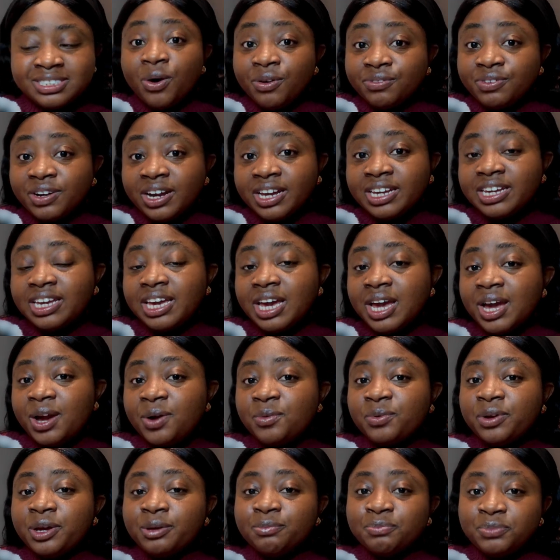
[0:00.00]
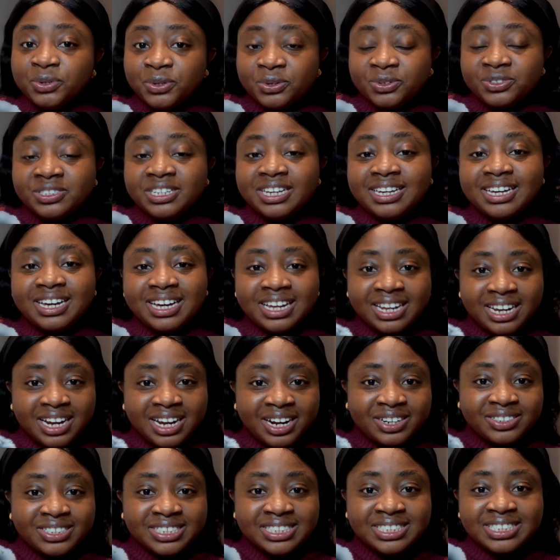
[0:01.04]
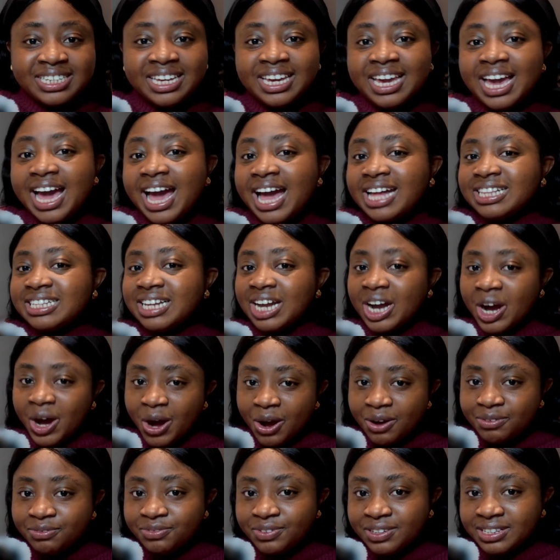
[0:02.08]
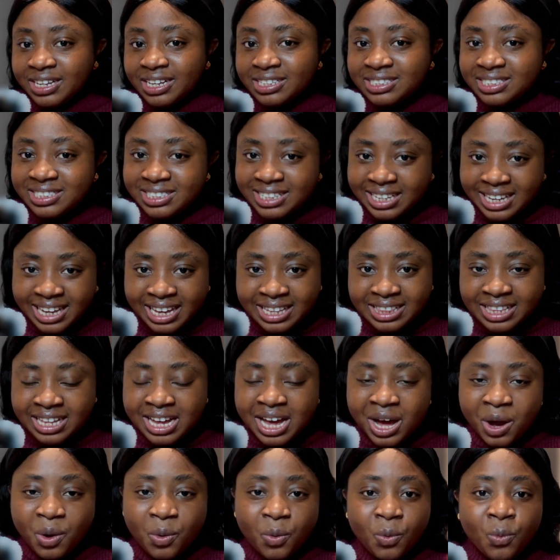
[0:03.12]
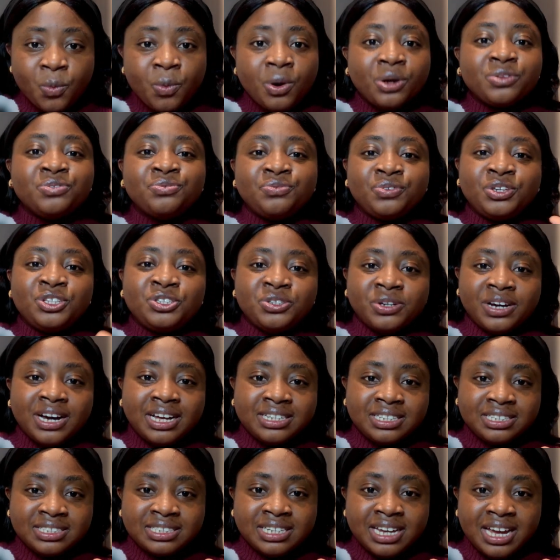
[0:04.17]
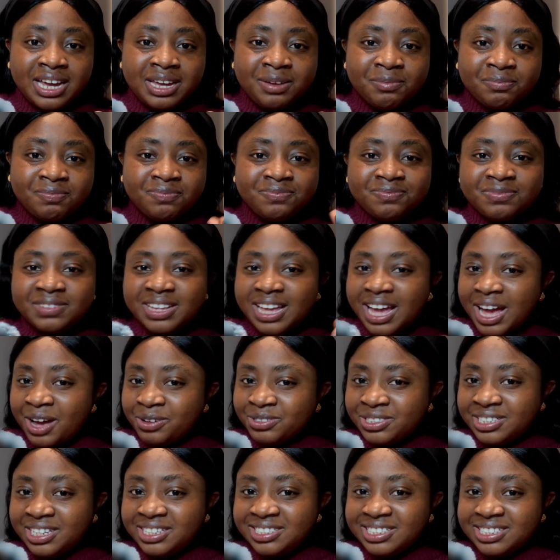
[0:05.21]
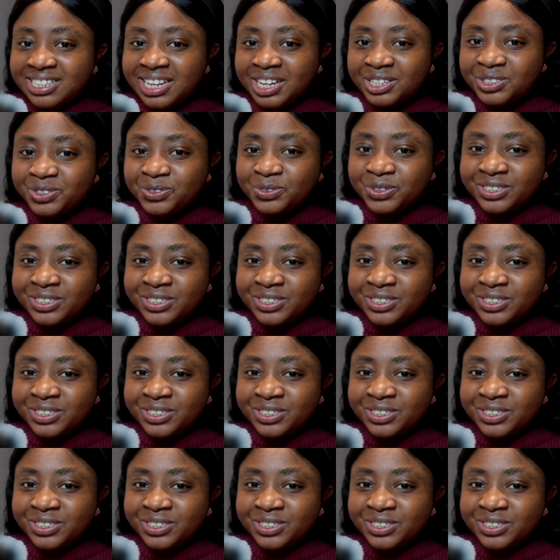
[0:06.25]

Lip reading: Over here, we're building clarity and confidence together, one video at a time. I'll see you in the next